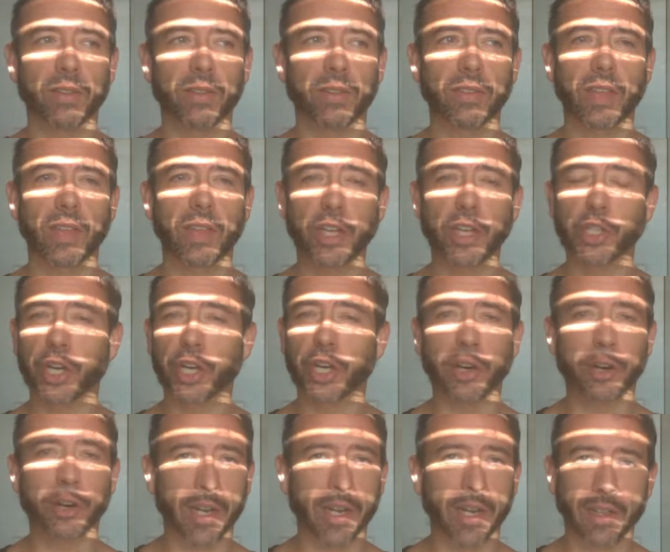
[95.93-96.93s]

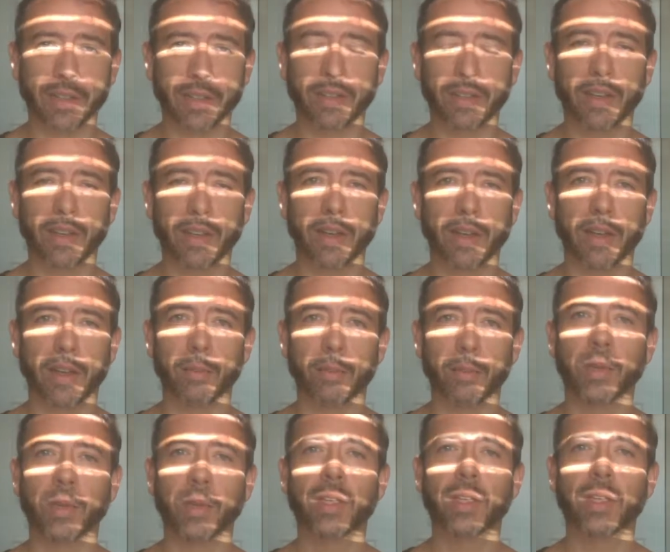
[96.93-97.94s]

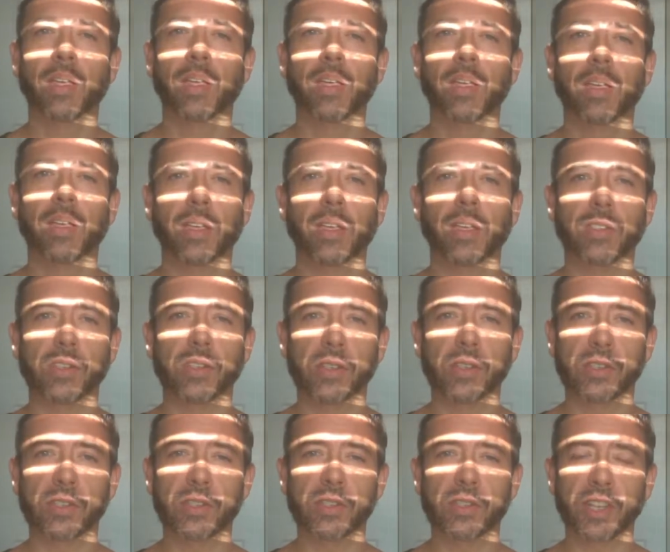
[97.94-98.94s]
engineering,
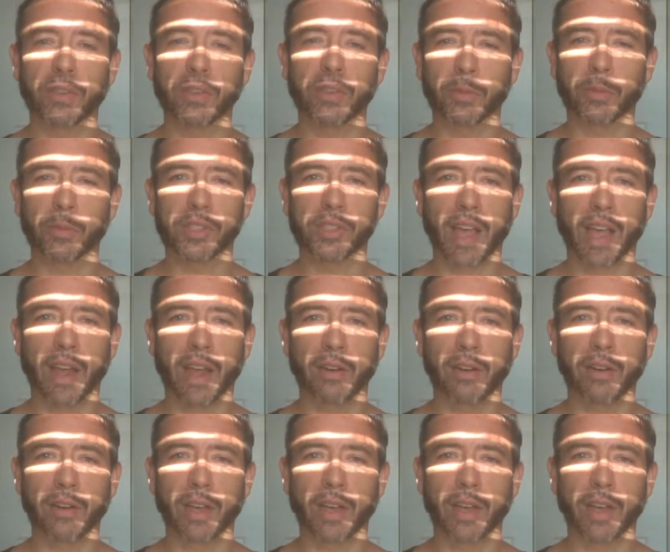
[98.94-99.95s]
is seen from
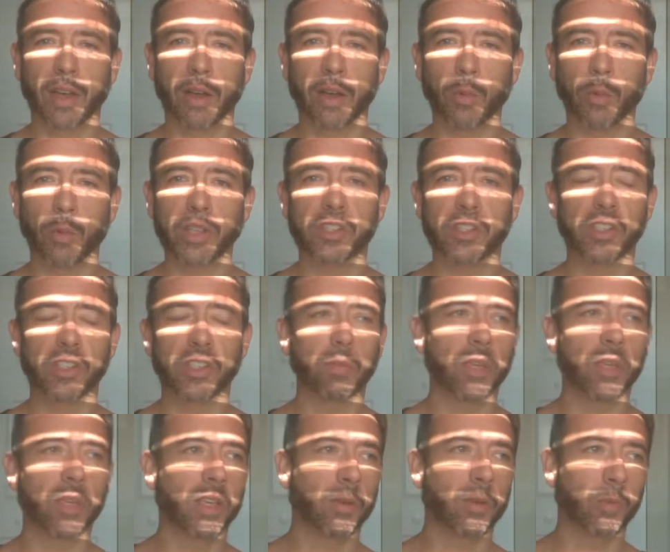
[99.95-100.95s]
Saturn. What does this
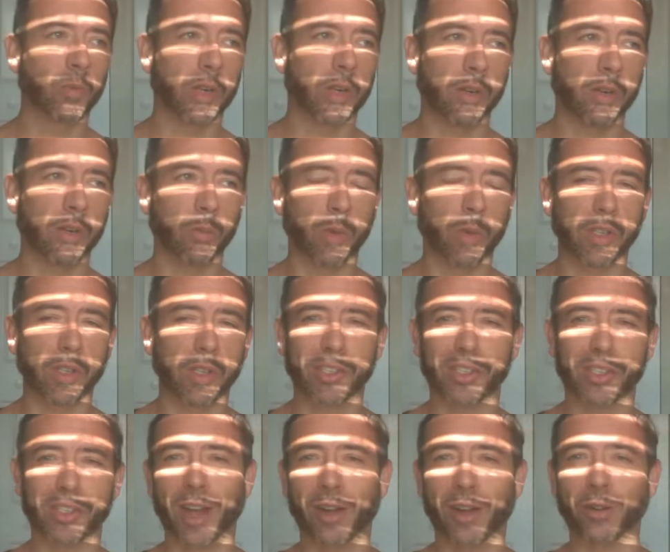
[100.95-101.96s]
mean when
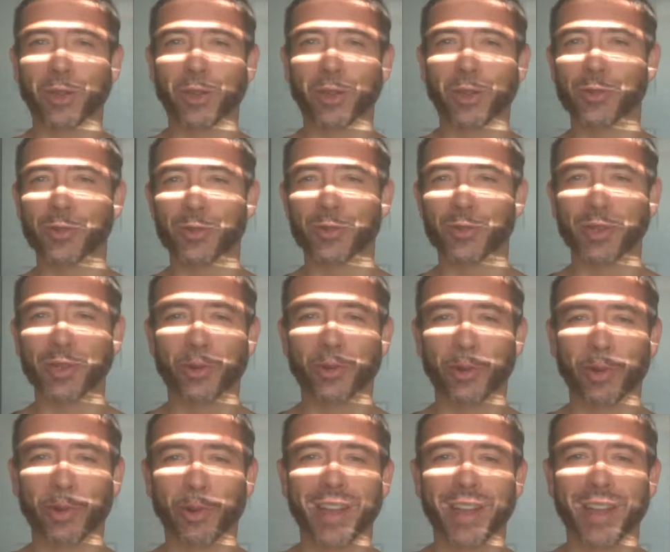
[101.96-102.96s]
Saturn goes
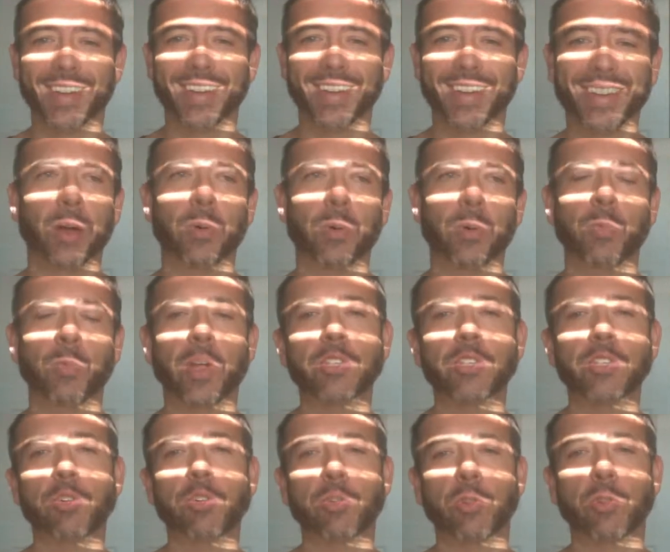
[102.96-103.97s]
retrograde?
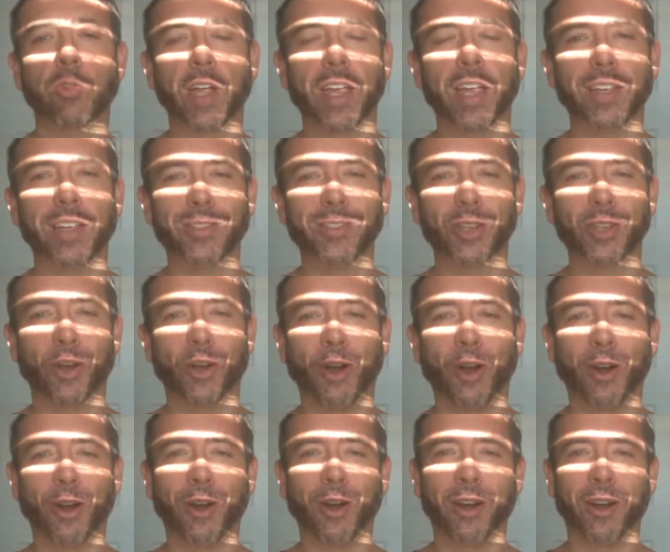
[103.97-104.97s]
Retrogrades
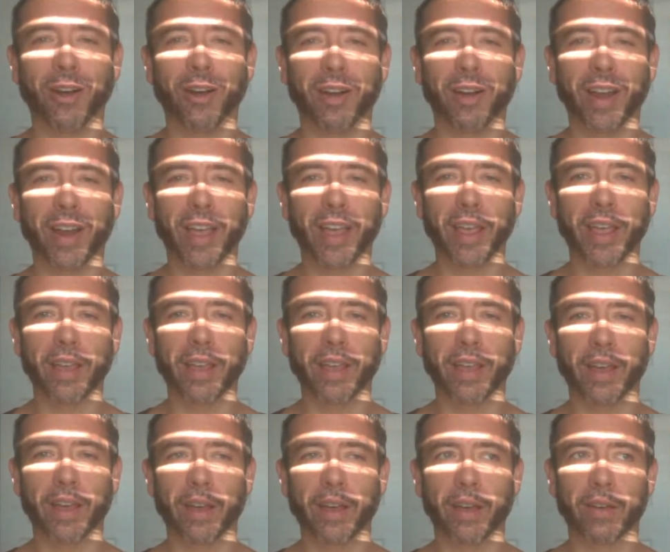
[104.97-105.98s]
are
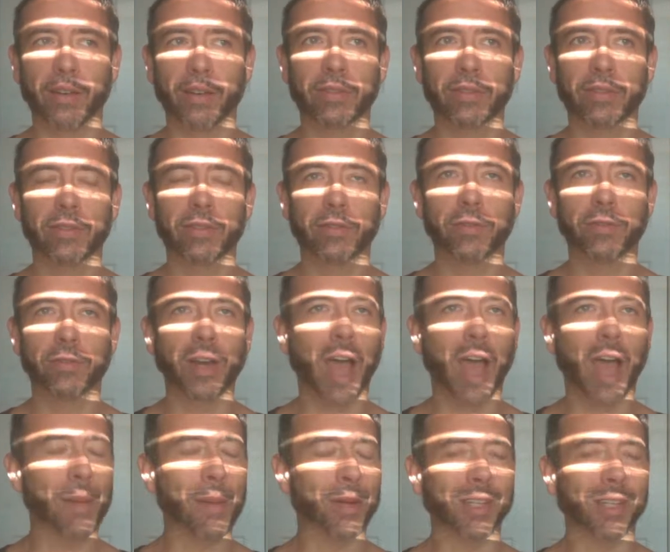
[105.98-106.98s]
a
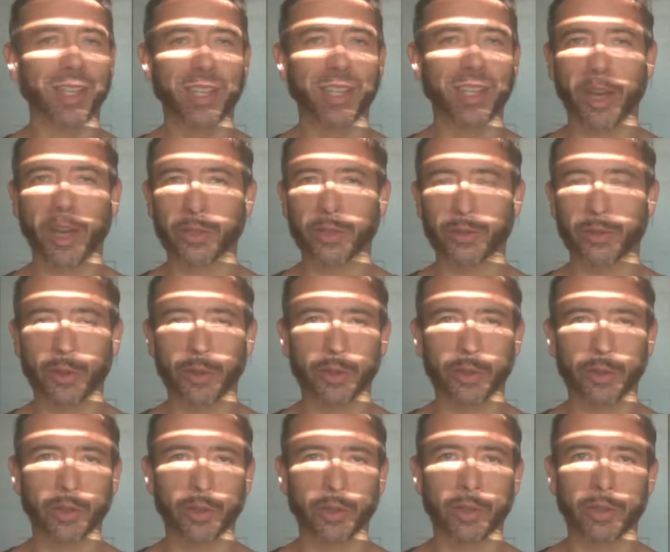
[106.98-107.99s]
phenomenally
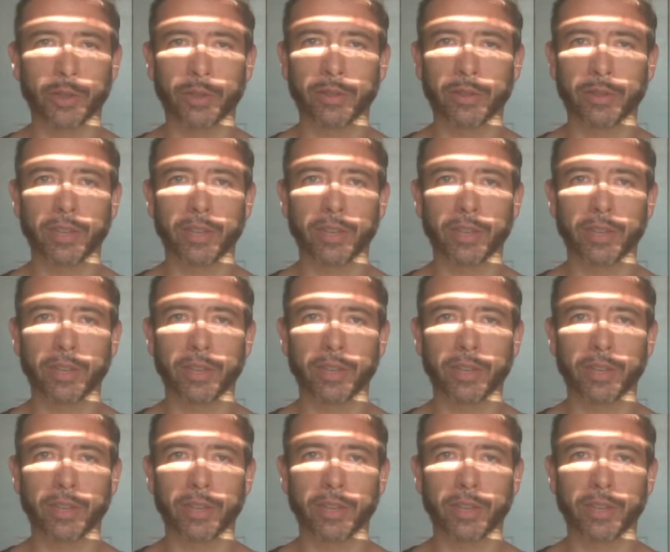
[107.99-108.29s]
controversial